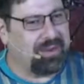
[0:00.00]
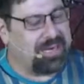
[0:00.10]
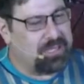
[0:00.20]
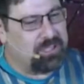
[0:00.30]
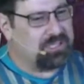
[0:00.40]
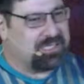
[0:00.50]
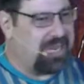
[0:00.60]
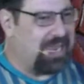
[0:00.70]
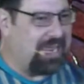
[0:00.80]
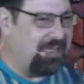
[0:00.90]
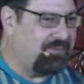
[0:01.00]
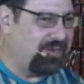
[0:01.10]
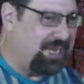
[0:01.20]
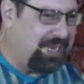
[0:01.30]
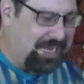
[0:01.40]
I used to say I, have a,
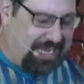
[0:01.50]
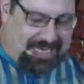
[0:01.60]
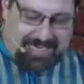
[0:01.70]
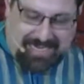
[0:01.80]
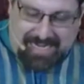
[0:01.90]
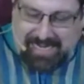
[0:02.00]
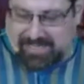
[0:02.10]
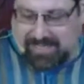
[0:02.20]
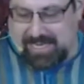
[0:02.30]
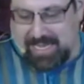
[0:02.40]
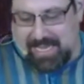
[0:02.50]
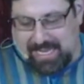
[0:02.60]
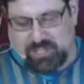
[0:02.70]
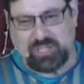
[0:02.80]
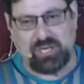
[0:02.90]
I had an aunt,
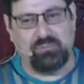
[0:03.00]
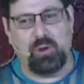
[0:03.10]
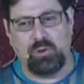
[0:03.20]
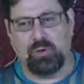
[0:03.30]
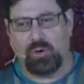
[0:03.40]
and she wrote her